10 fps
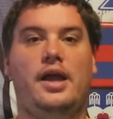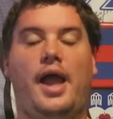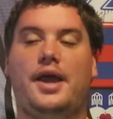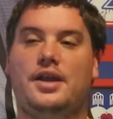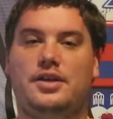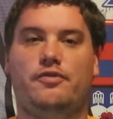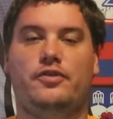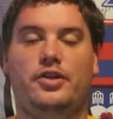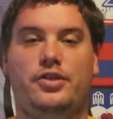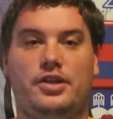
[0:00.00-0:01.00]
and I
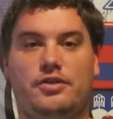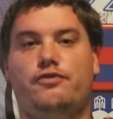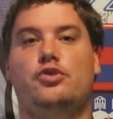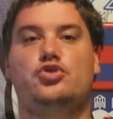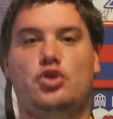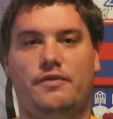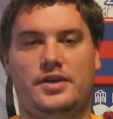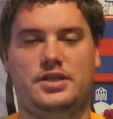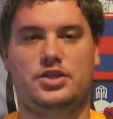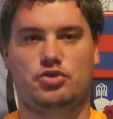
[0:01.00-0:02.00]
definitely think the future of
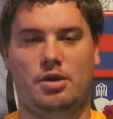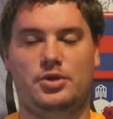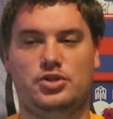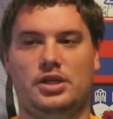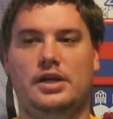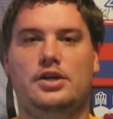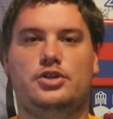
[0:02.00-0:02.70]
SA scrummaging,